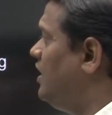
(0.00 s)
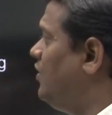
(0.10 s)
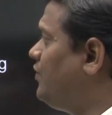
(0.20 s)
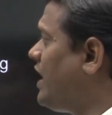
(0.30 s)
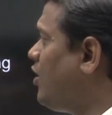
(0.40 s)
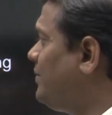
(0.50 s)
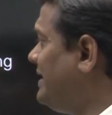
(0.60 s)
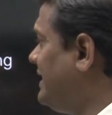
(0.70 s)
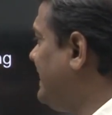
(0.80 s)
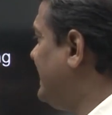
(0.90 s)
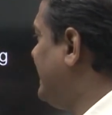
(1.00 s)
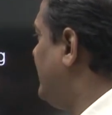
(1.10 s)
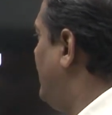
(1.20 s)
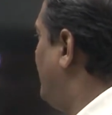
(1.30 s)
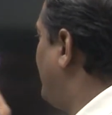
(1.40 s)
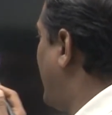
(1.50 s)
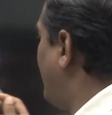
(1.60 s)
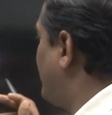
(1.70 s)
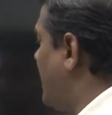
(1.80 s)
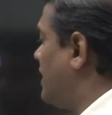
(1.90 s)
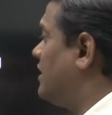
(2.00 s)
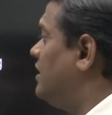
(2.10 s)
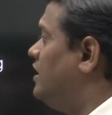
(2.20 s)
would have been ringing, would have rung.